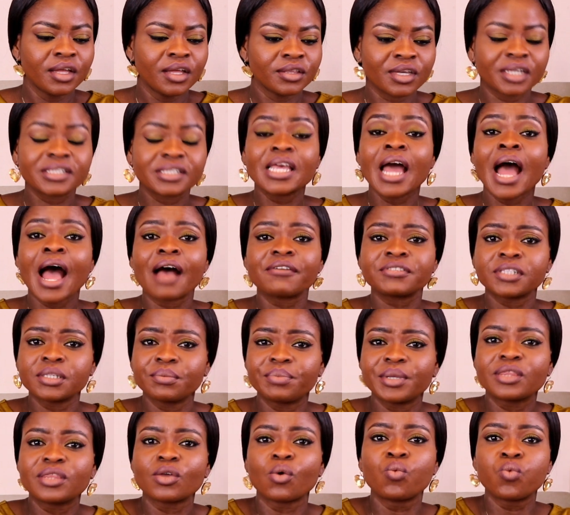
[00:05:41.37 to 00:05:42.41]
Does it have to
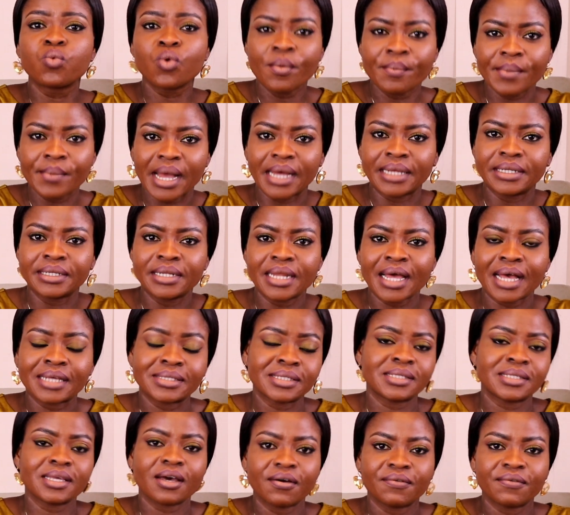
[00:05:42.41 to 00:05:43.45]
be the woman
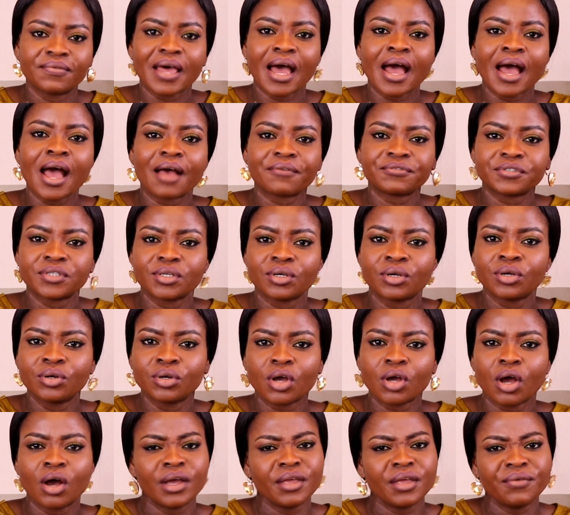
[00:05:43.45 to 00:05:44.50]
herself that have to
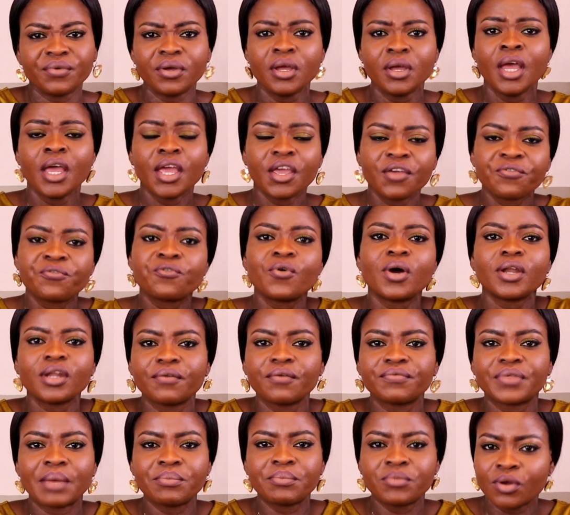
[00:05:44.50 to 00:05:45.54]
cook, or even if one
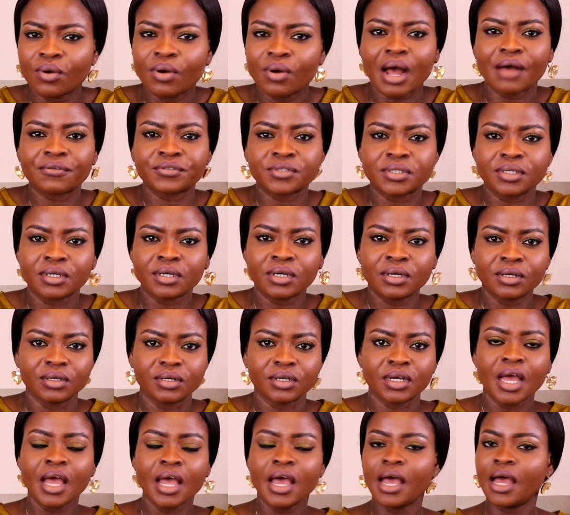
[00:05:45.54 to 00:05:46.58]
of them know how to
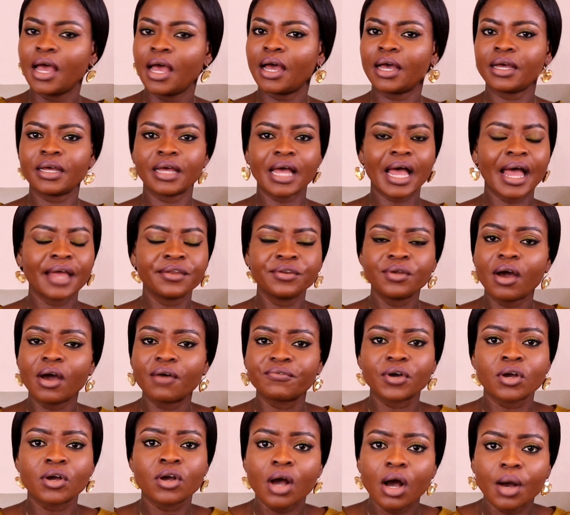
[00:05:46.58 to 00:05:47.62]
cook? I know
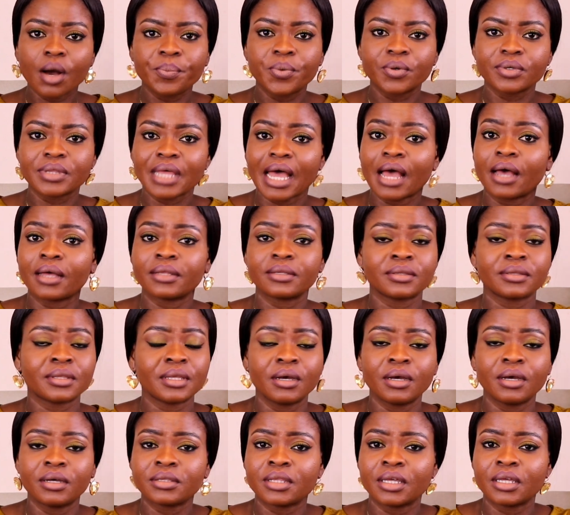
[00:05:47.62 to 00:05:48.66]
of a couple that
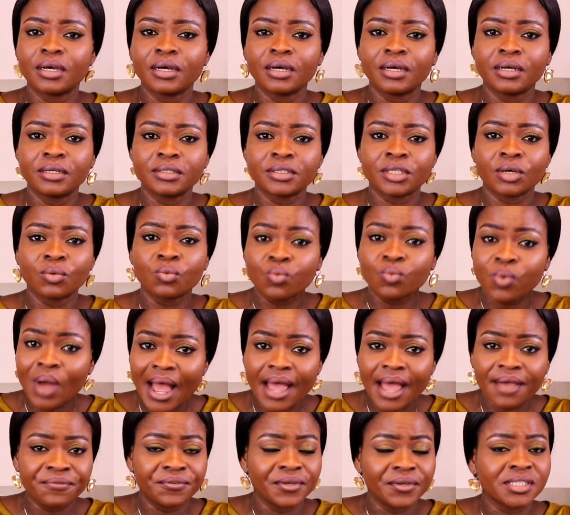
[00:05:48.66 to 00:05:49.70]
the
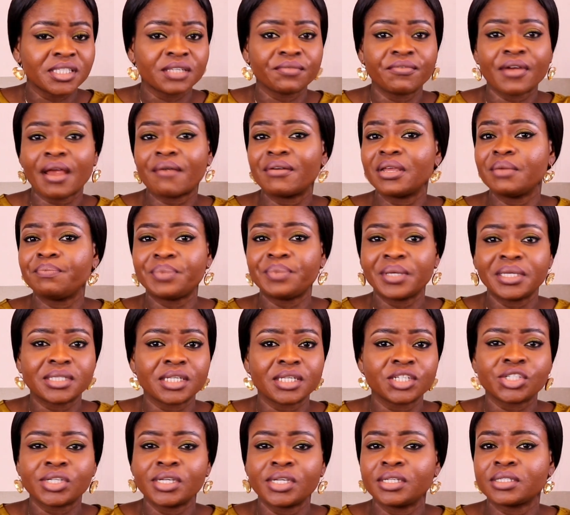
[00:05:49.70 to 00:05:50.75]
wife is very
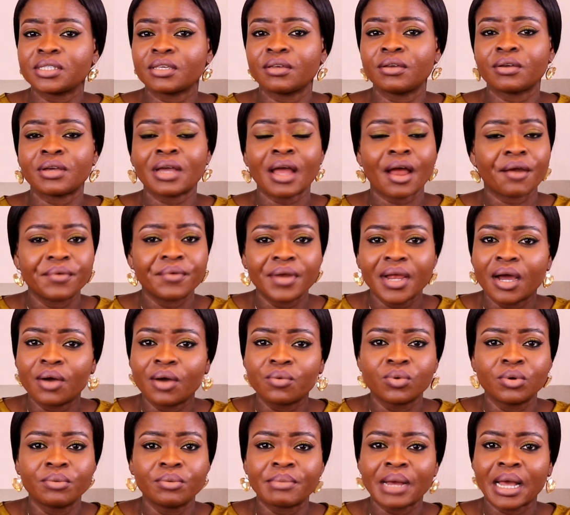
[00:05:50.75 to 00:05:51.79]
busy. She's a
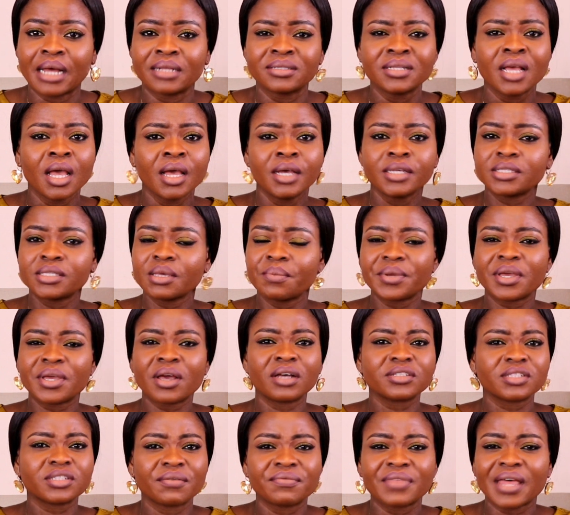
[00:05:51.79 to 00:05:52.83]
career woman, so
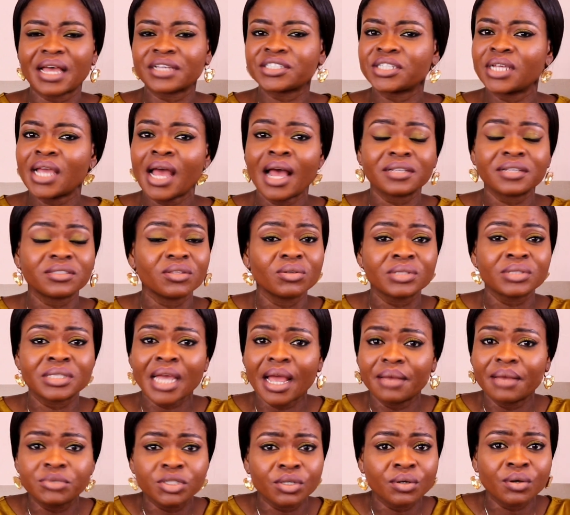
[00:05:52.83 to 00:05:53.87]
because of that, she has no
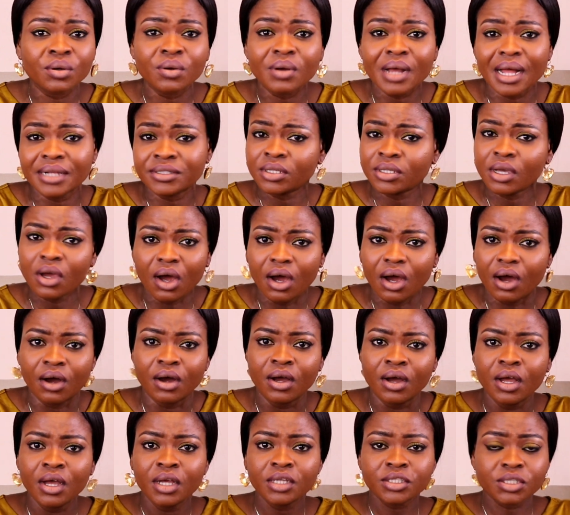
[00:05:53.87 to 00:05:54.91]
time to cook at all.
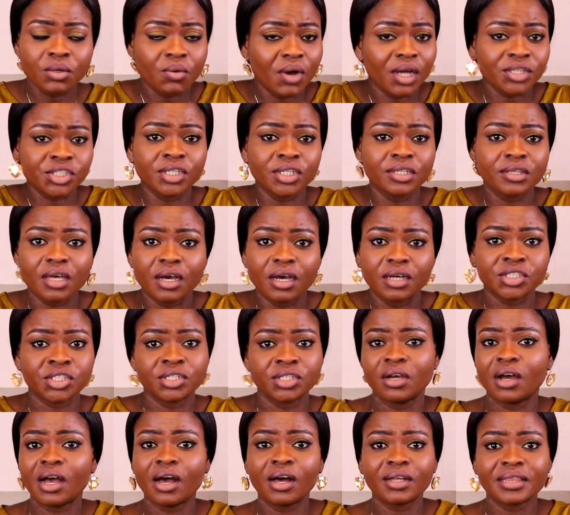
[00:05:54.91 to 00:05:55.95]
So what she does,
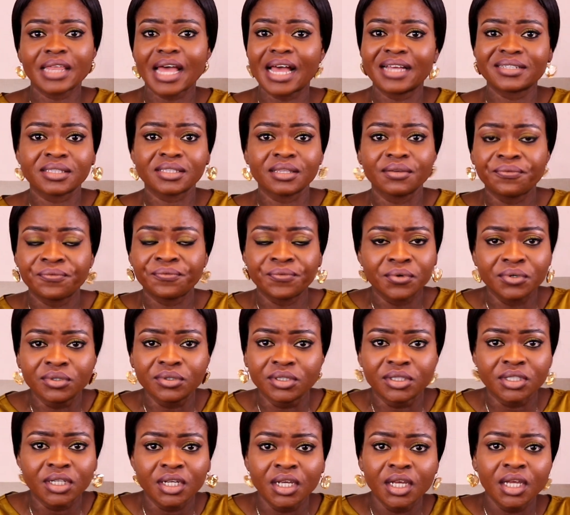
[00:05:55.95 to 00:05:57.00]
she orders the
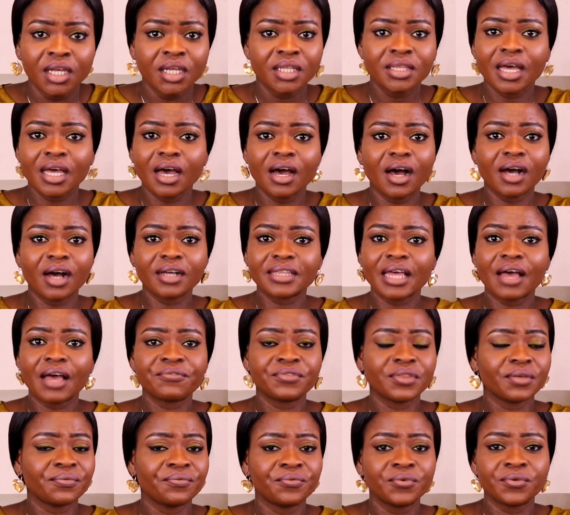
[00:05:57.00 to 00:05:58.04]
food. They
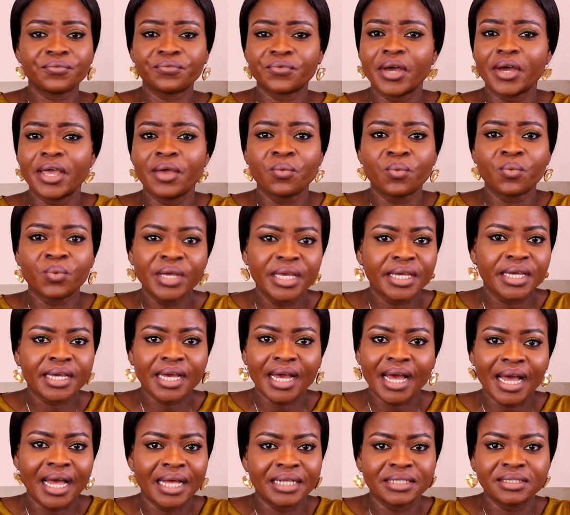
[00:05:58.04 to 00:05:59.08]
order the food for a week,
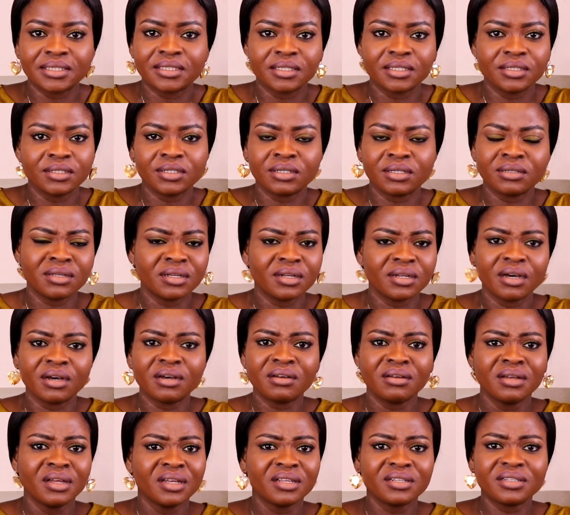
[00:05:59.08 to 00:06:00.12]
and you
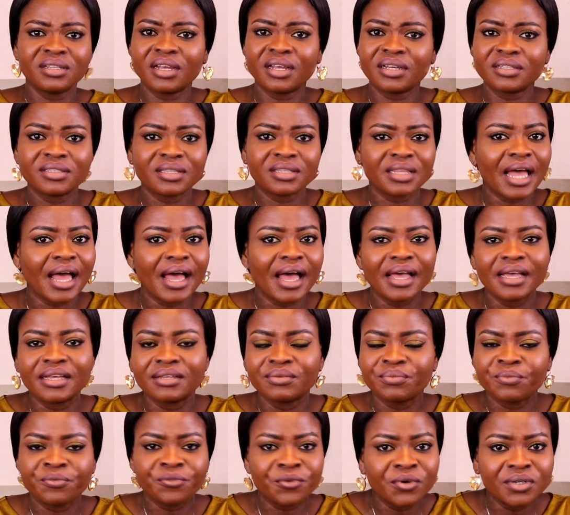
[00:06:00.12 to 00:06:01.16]
know that
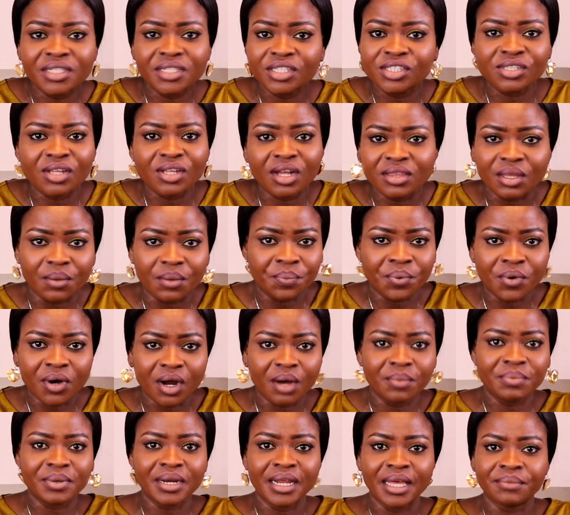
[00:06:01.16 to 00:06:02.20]
food is not the
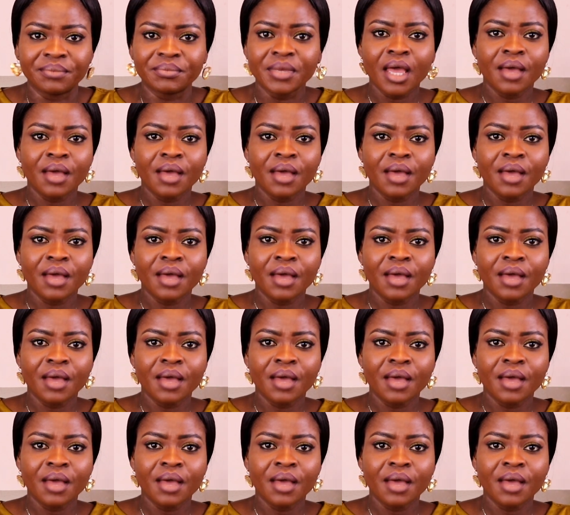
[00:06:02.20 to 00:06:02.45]
problem,